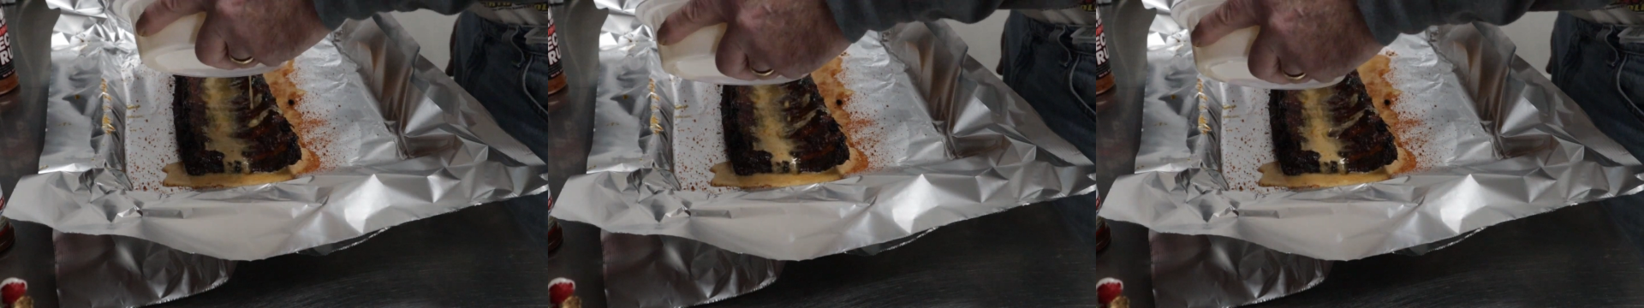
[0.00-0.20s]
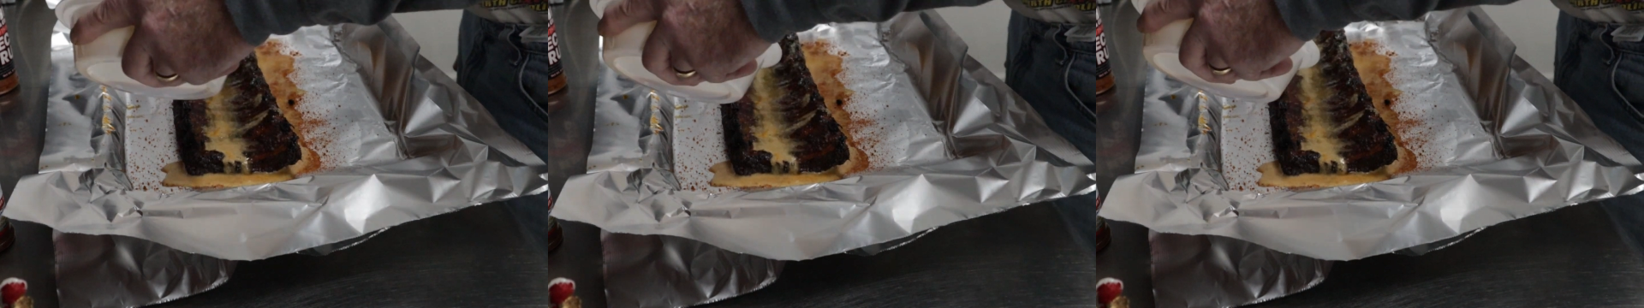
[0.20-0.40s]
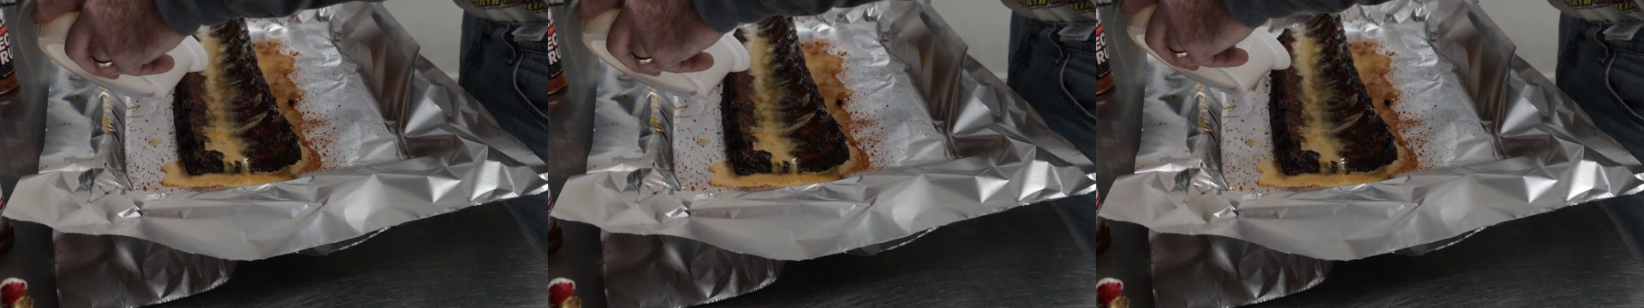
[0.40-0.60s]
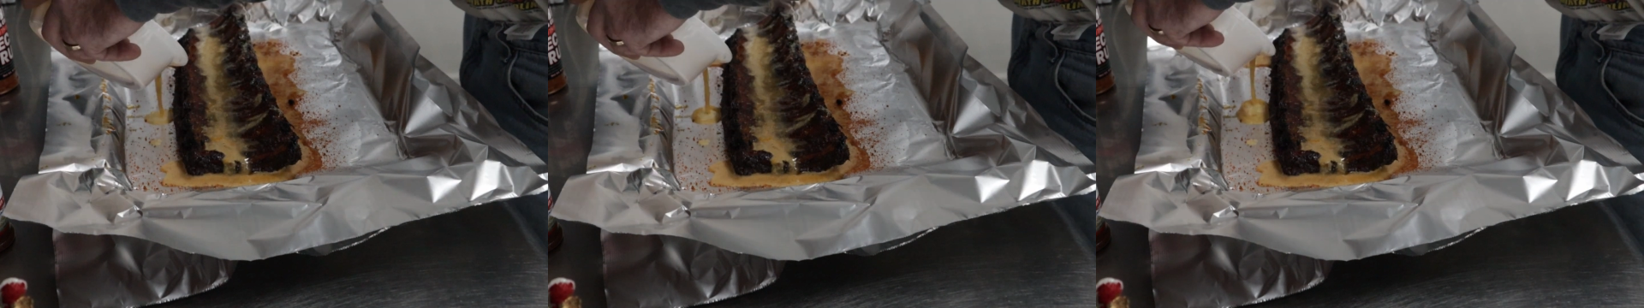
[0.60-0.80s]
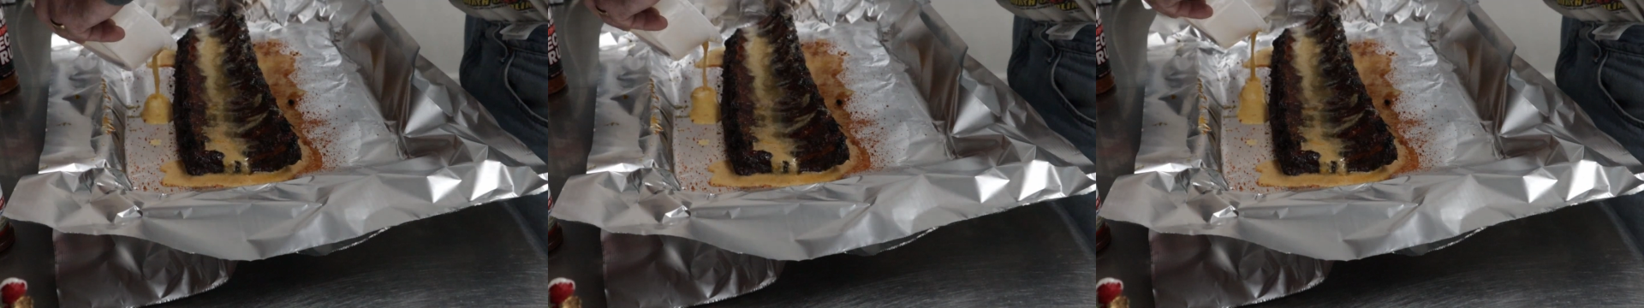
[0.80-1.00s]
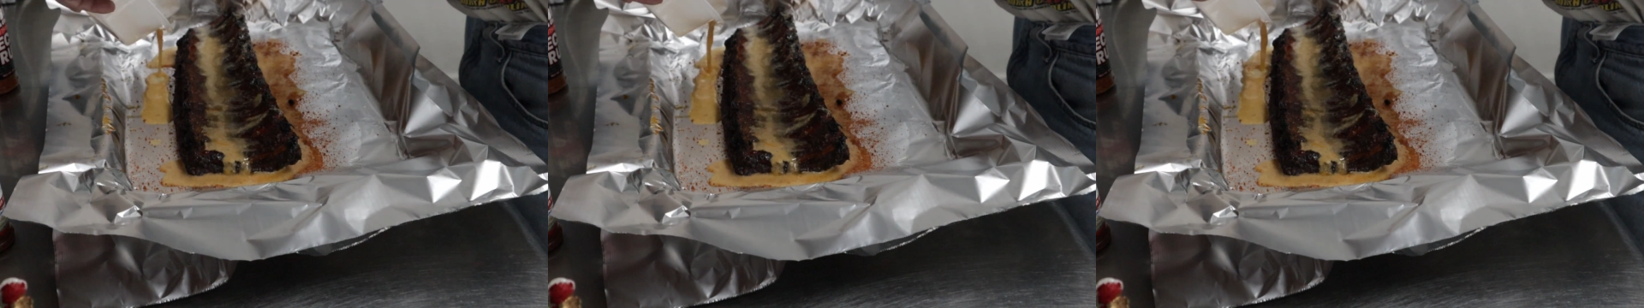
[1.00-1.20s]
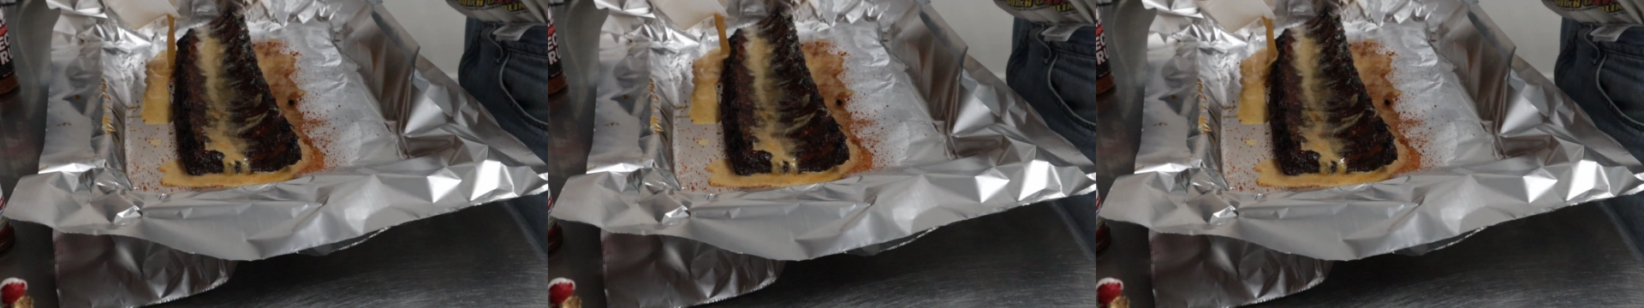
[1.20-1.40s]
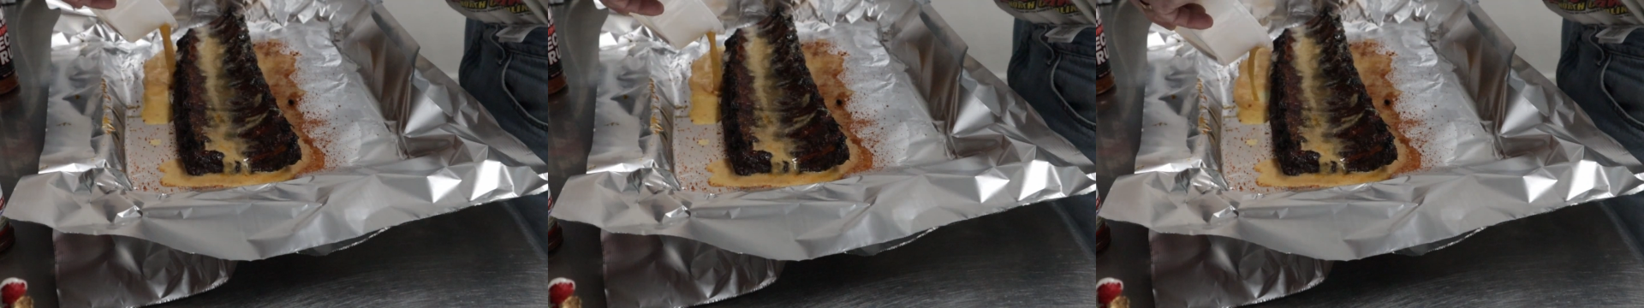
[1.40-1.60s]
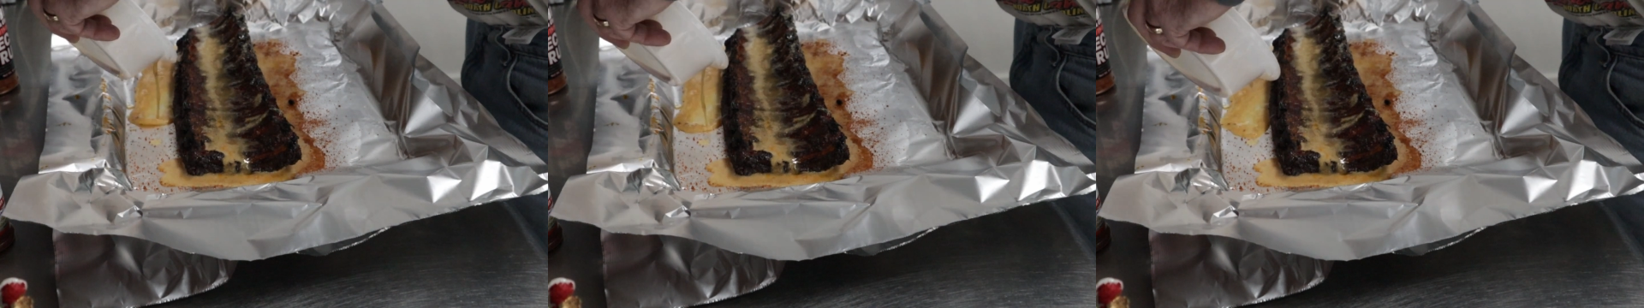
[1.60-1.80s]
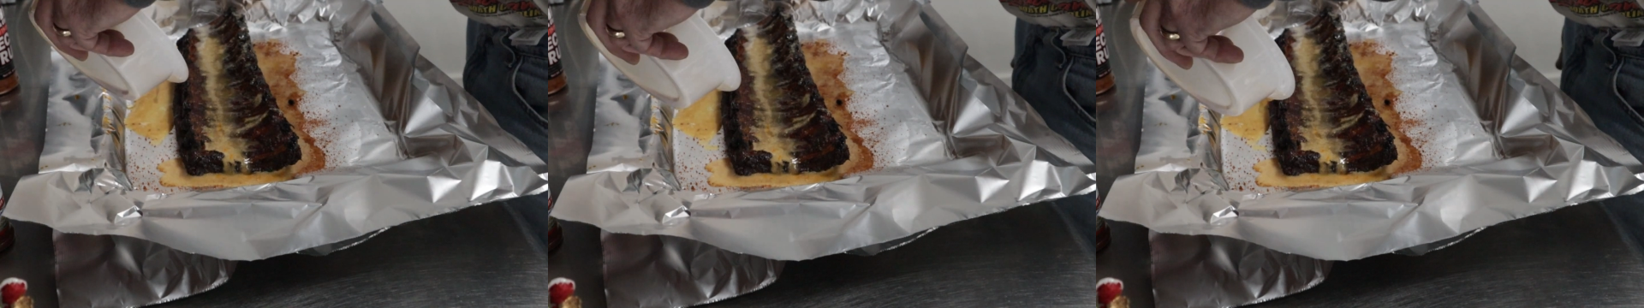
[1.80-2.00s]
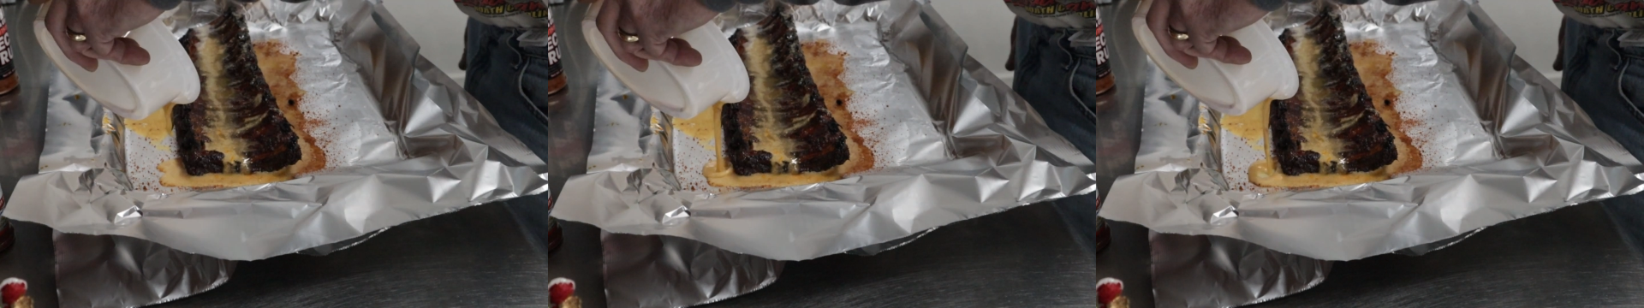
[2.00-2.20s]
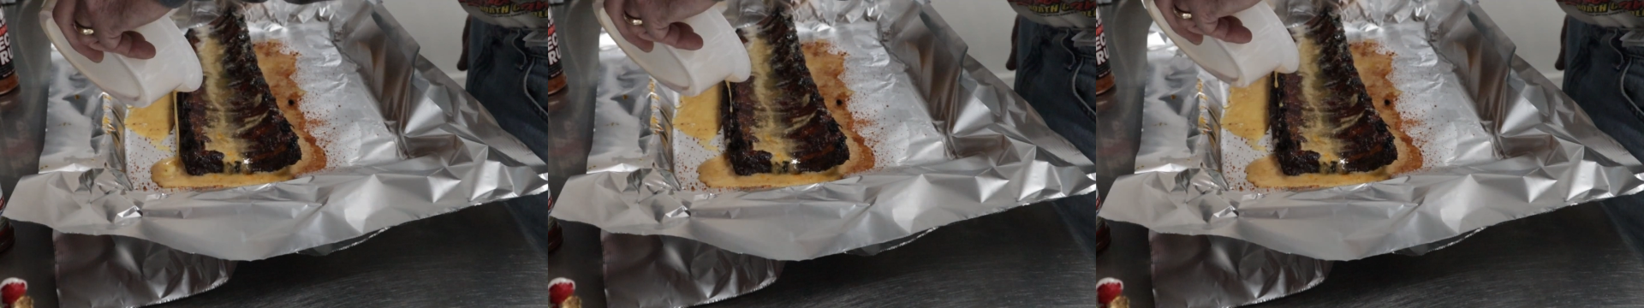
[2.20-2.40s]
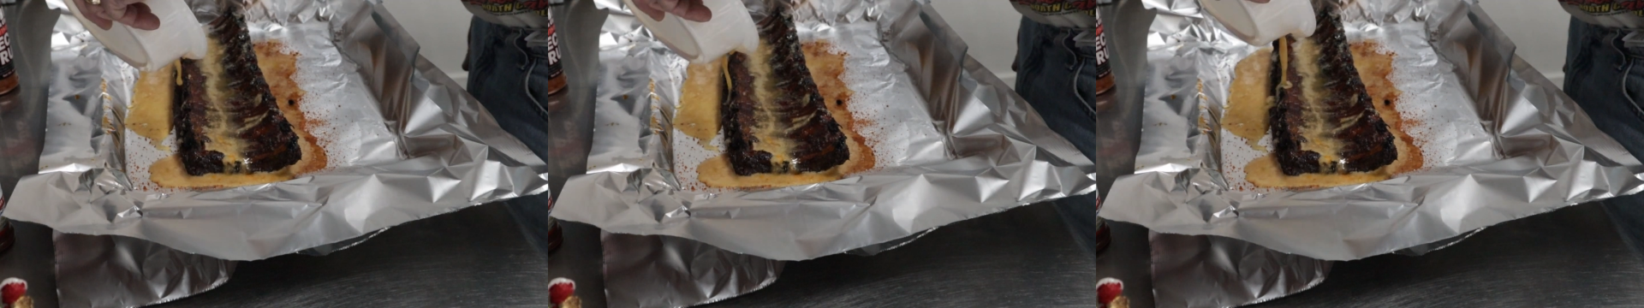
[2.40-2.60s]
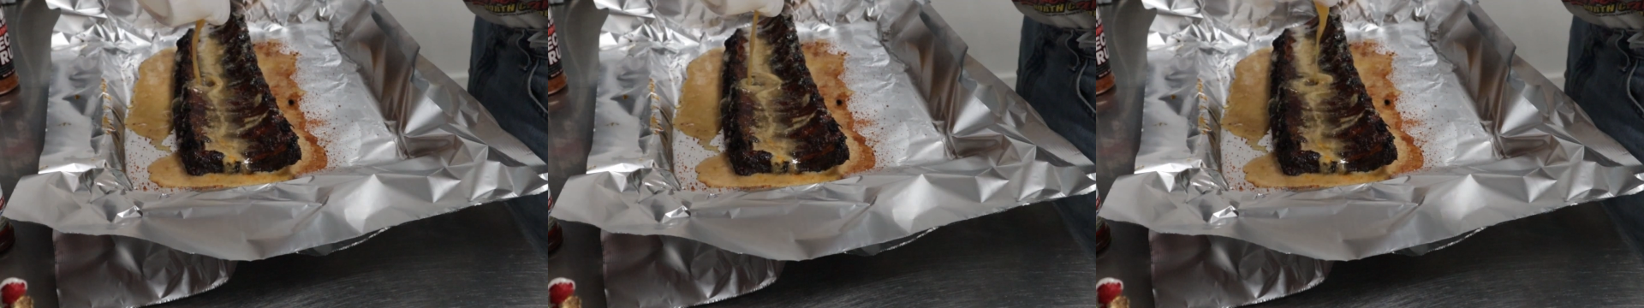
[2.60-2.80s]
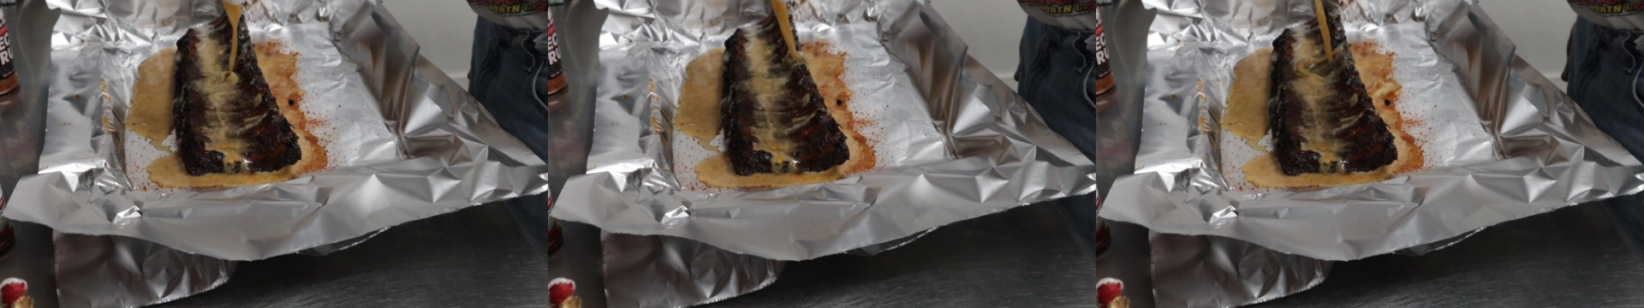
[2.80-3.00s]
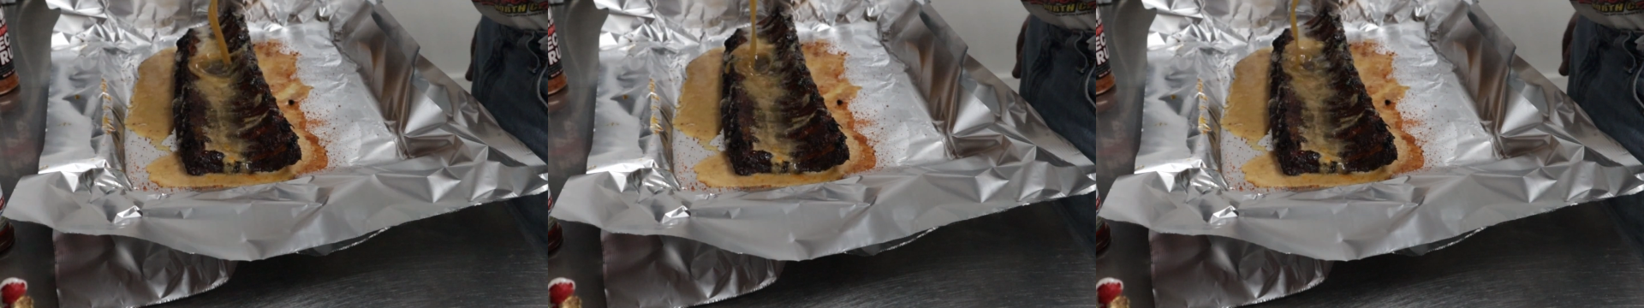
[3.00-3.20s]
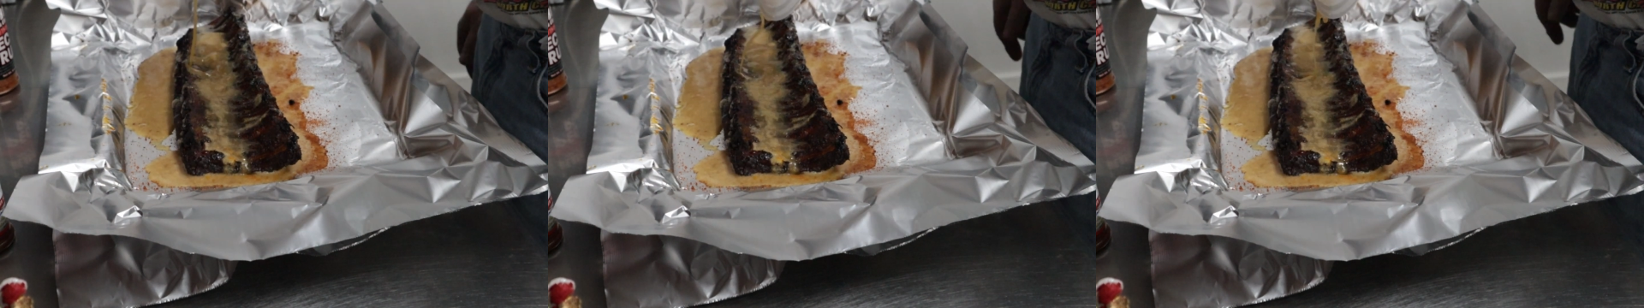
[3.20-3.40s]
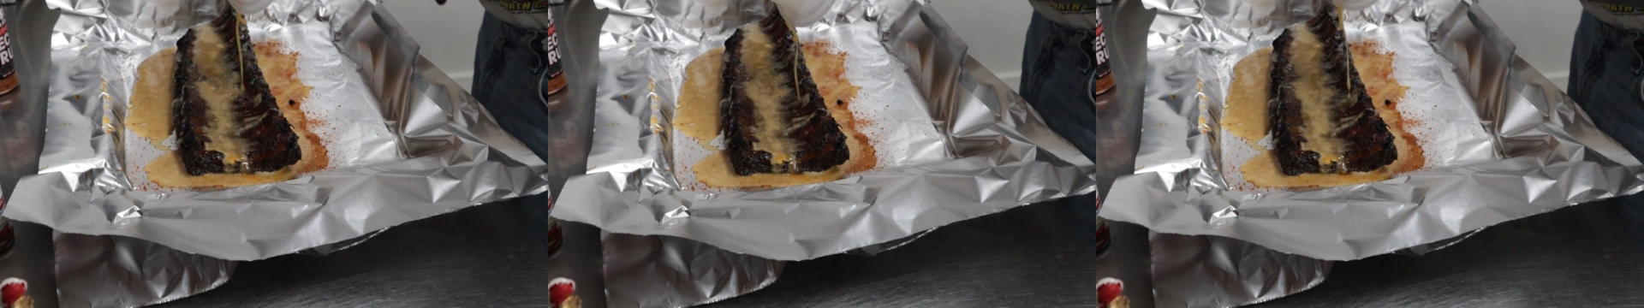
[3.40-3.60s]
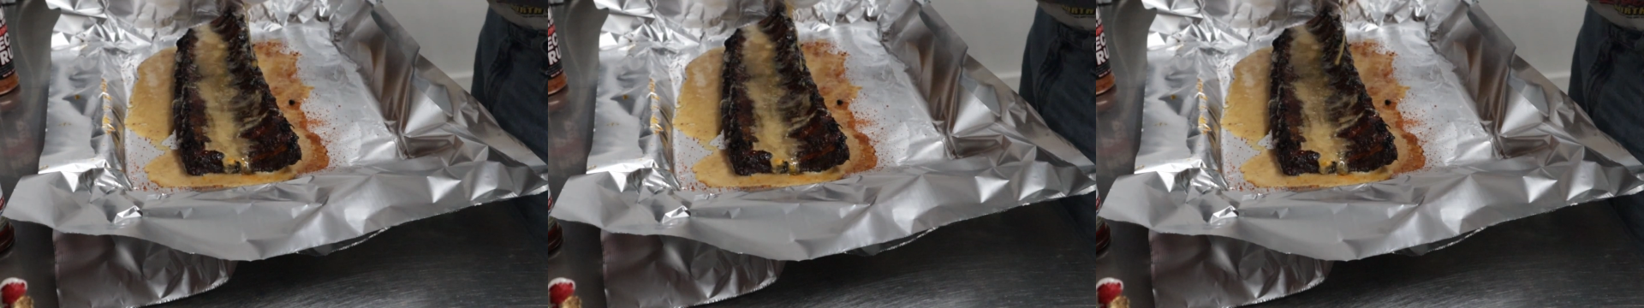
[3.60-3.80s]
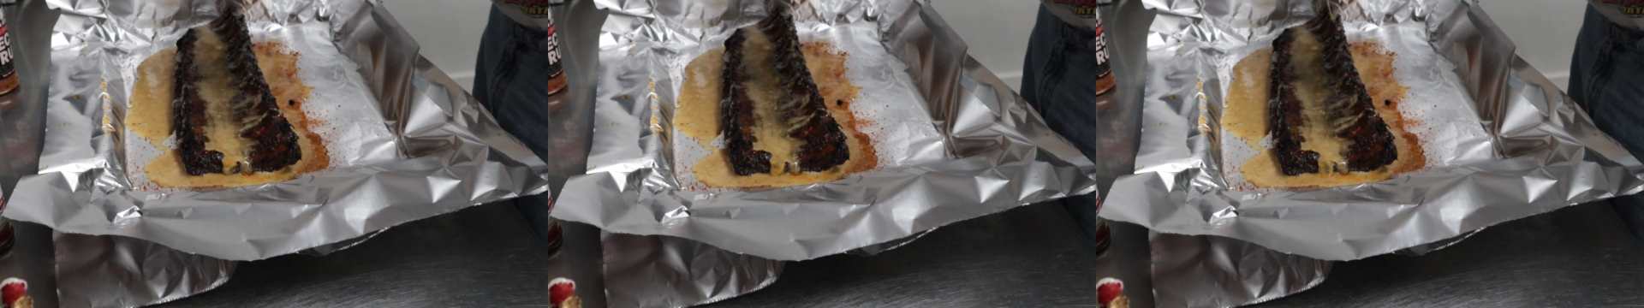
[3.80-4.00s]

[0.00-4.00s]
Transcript: (no speaker visible)